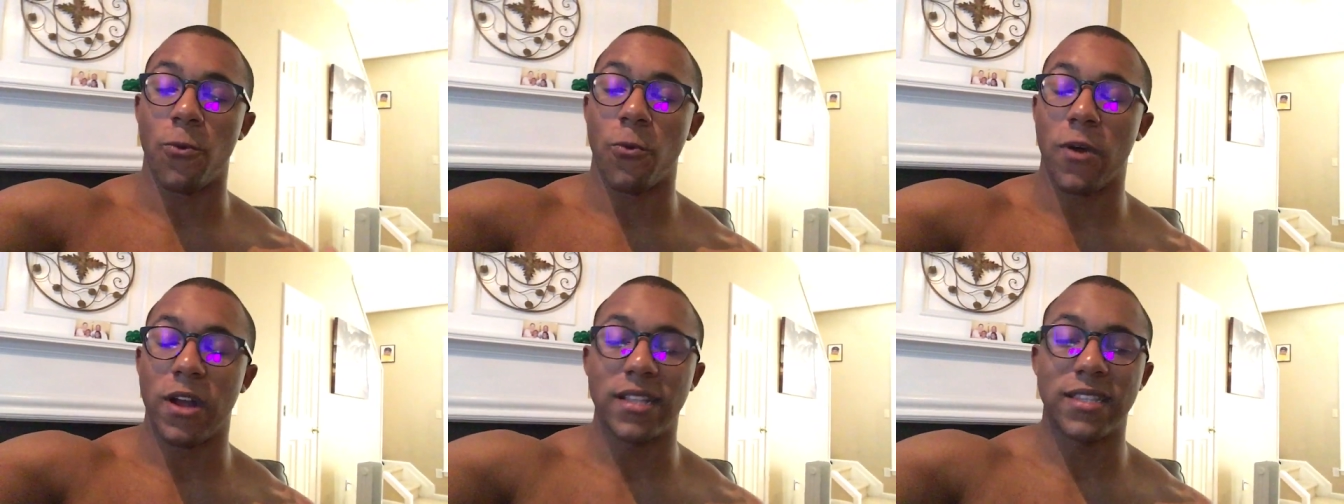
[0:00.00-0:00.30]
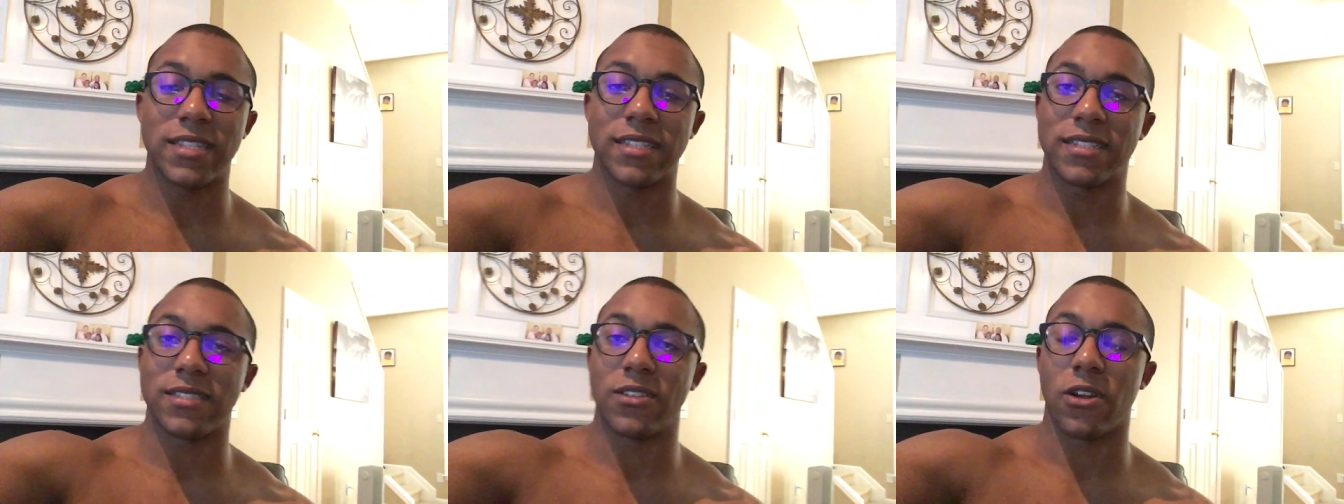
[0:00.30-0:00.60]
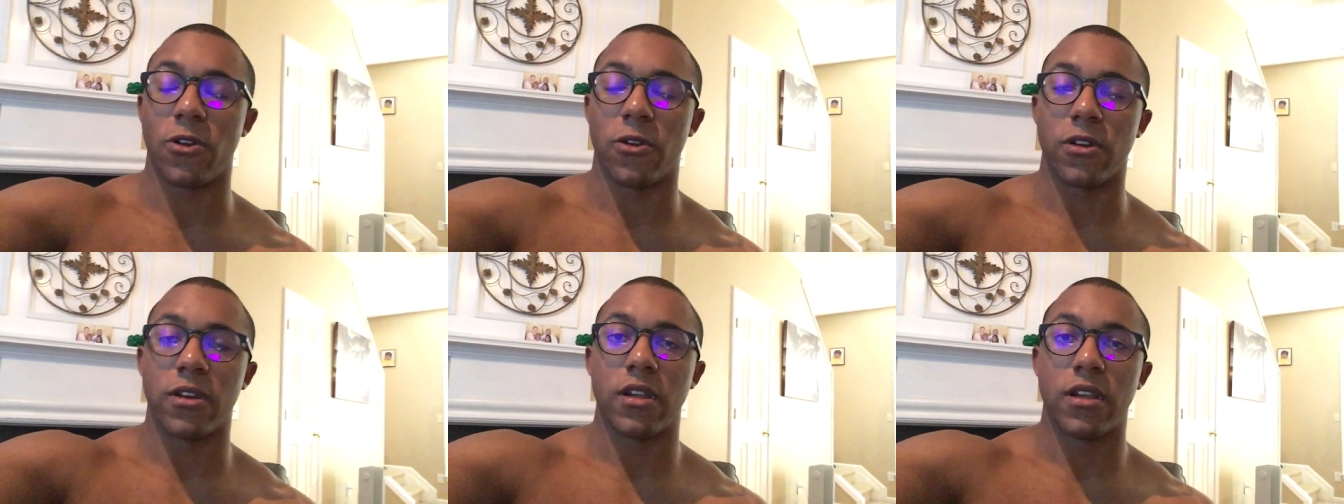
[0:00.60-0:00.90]
want to
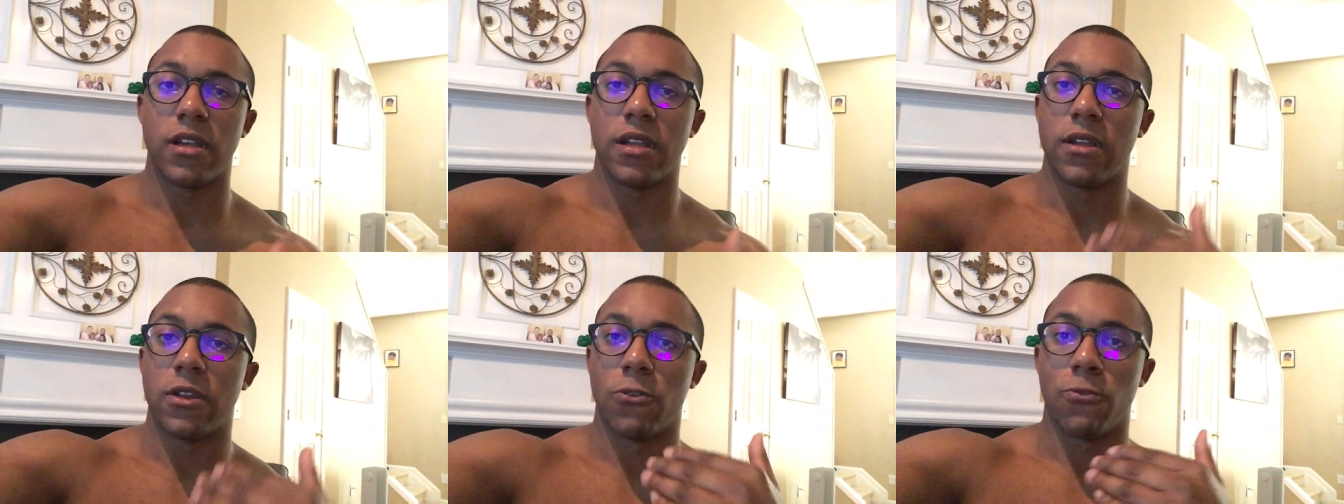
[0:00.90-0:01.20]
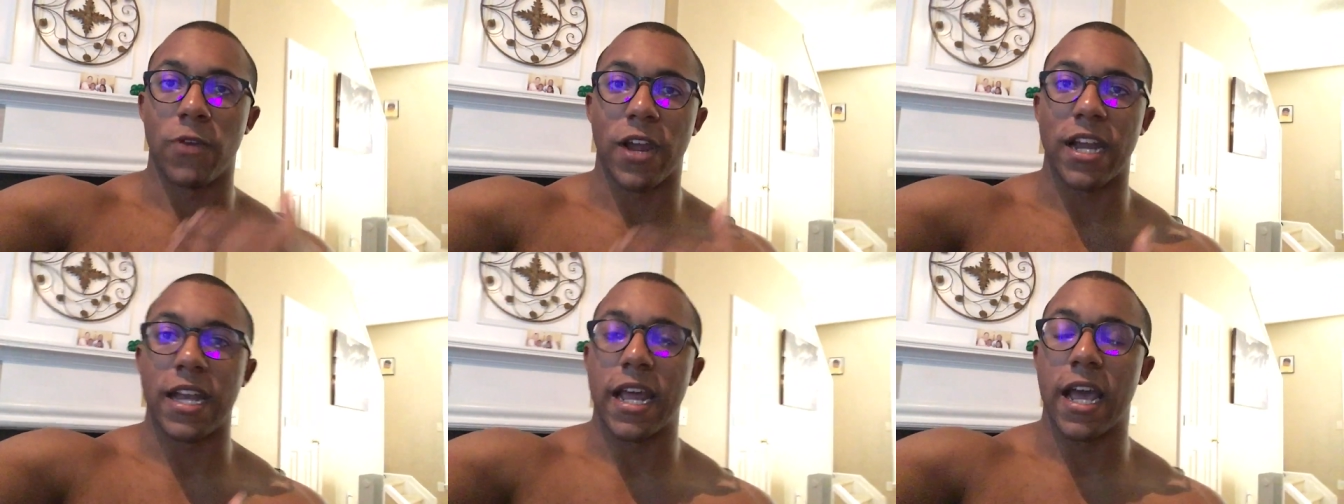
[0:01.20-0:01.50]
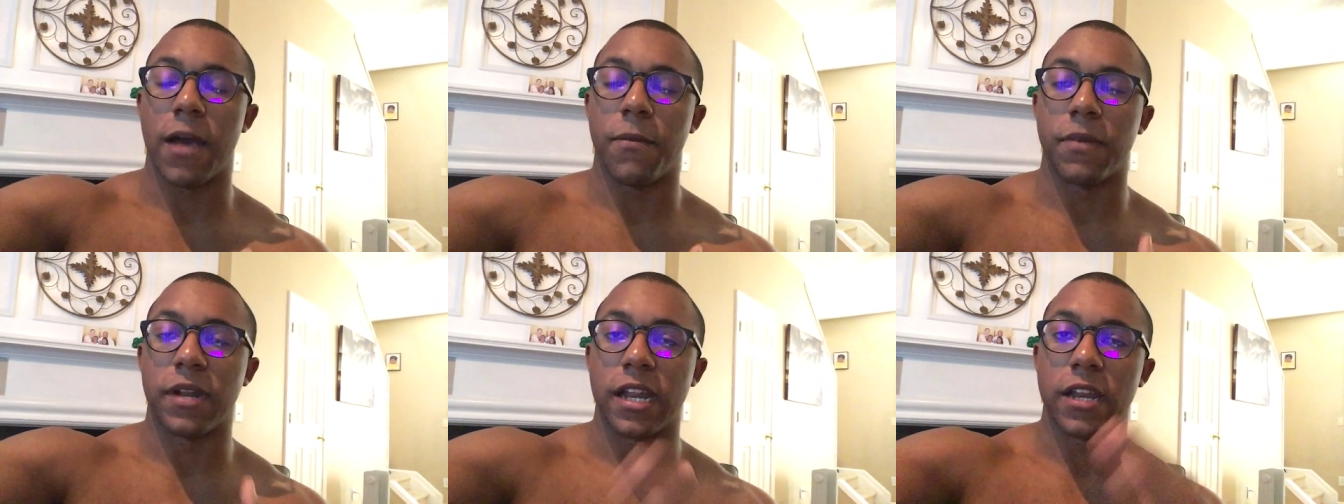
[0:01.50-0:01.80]
start right
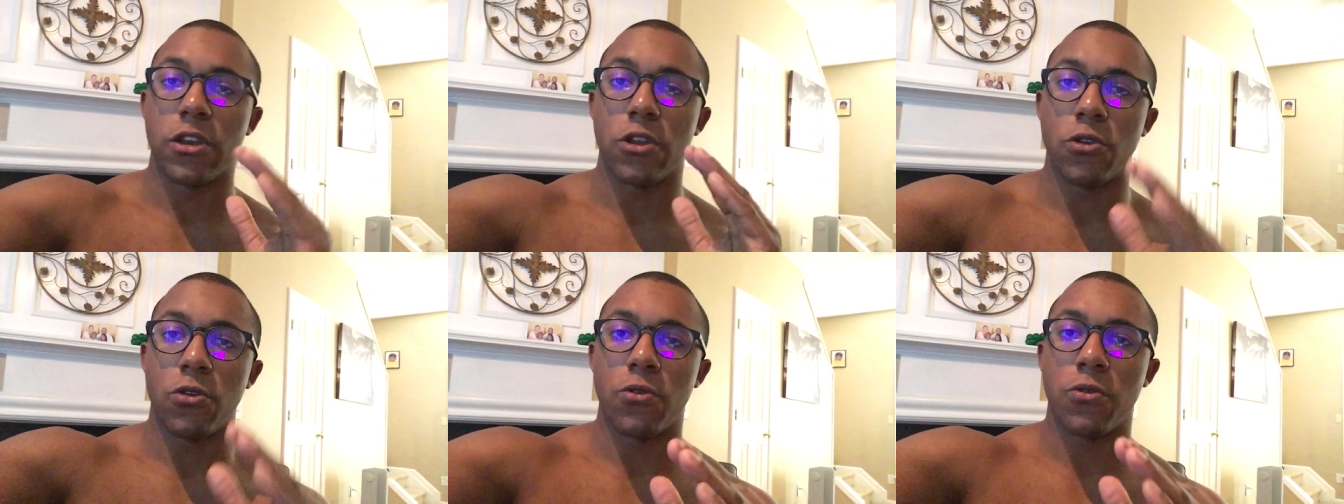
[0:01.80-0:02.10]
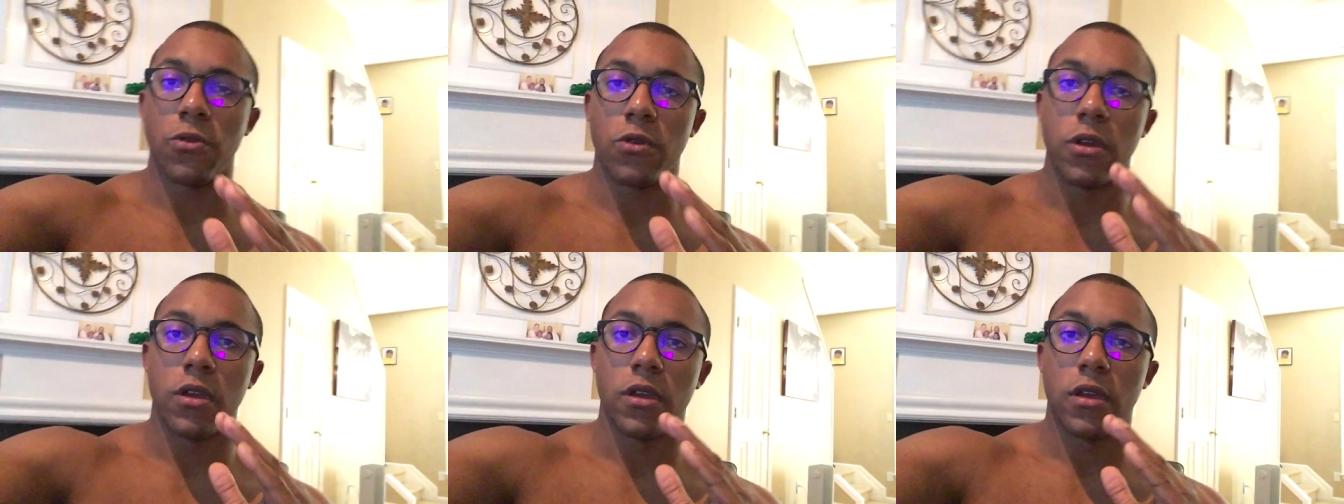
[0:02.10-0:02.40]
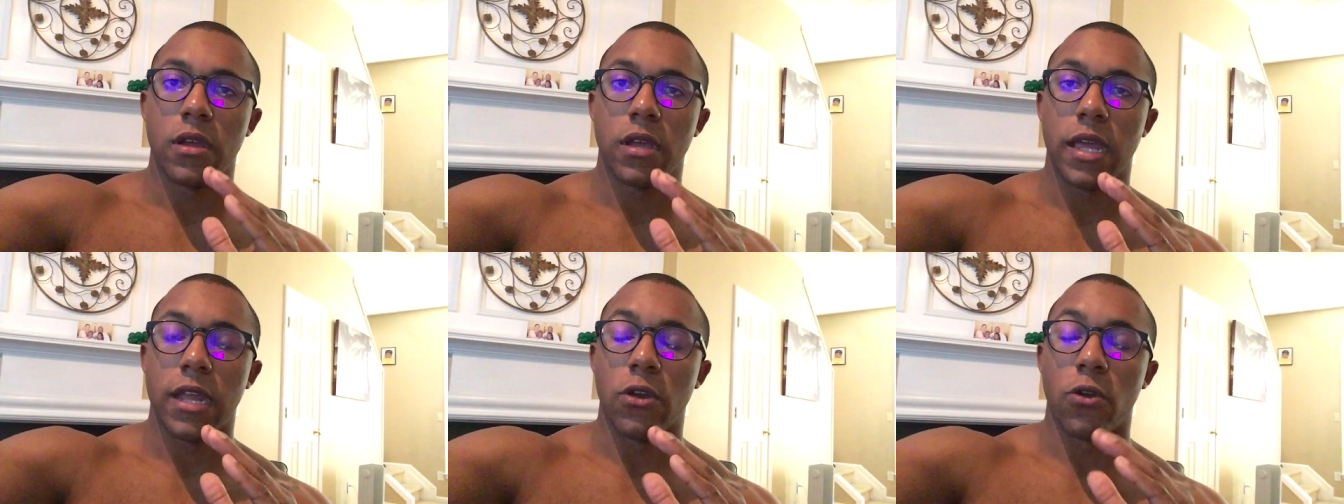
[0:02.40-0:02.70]
now, but I knew
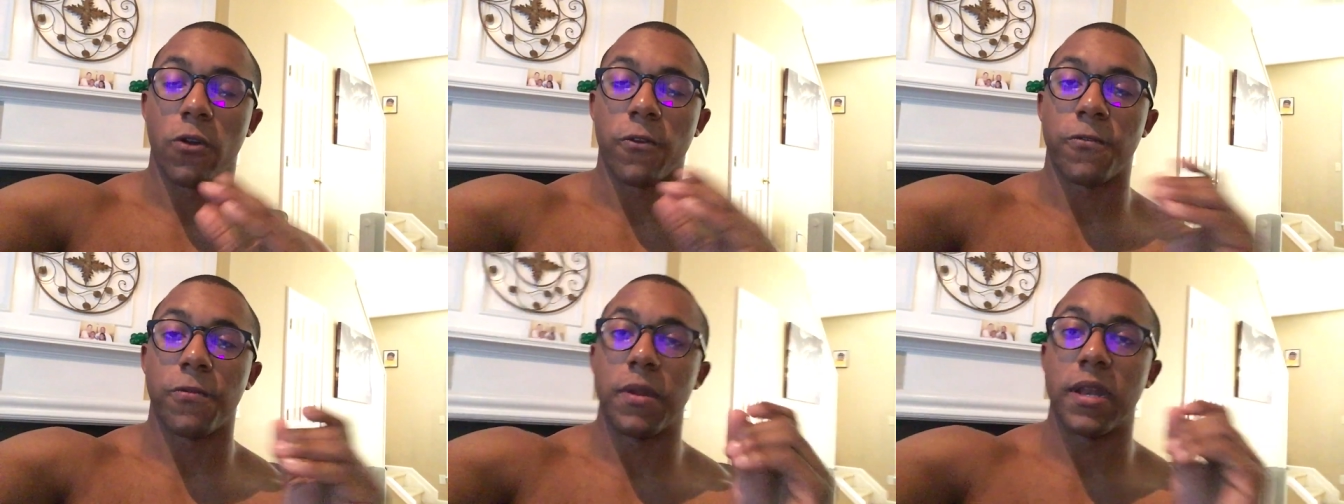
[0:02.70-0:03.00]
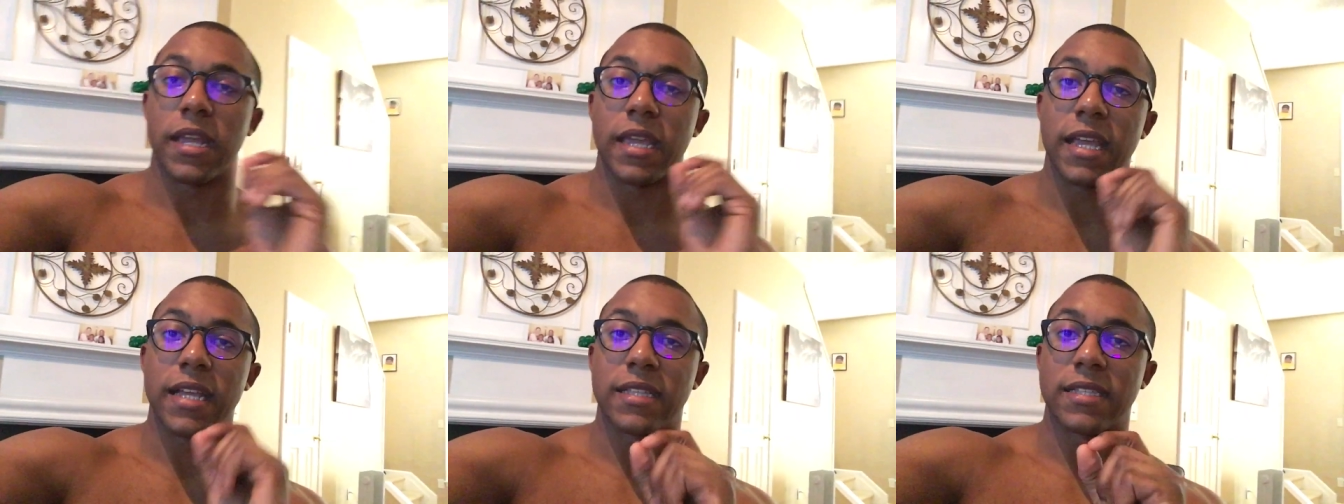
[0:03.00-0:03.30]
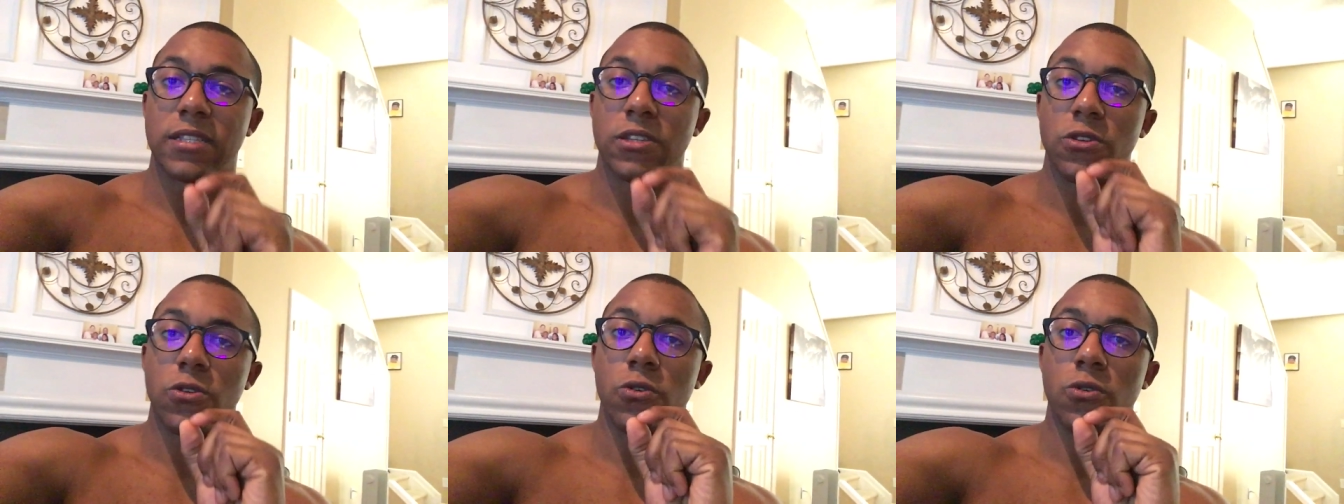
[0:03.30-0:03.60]
in order for me to
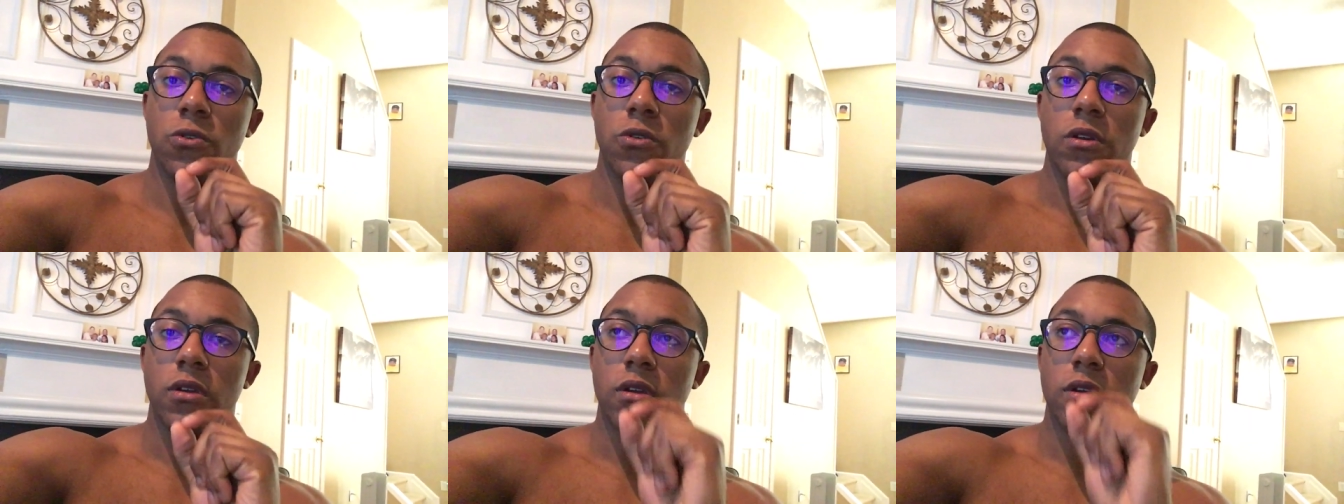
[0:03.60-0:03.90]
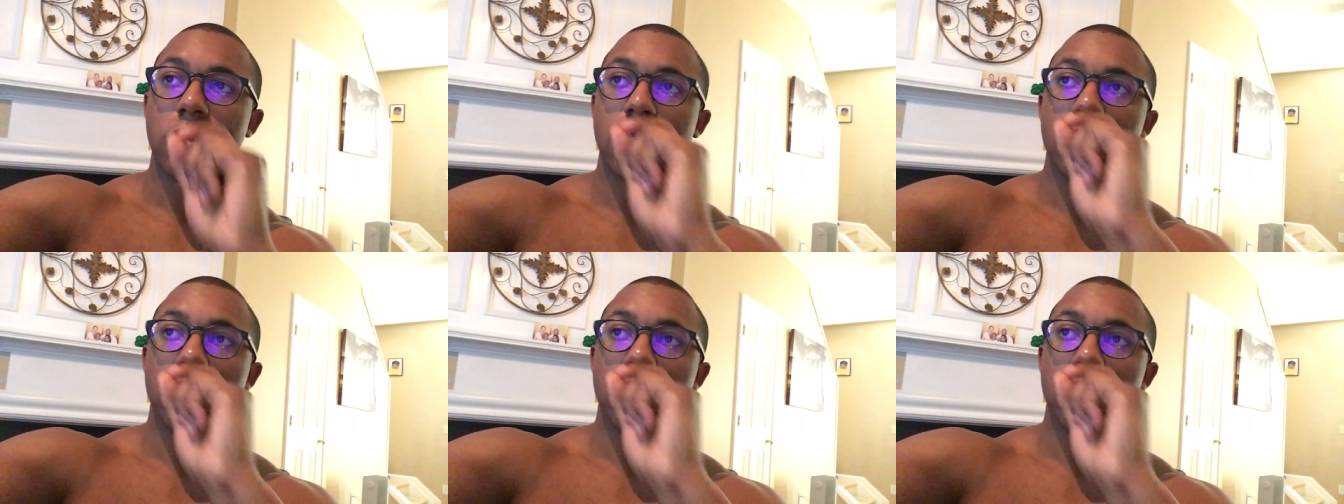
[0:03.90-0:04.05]
get to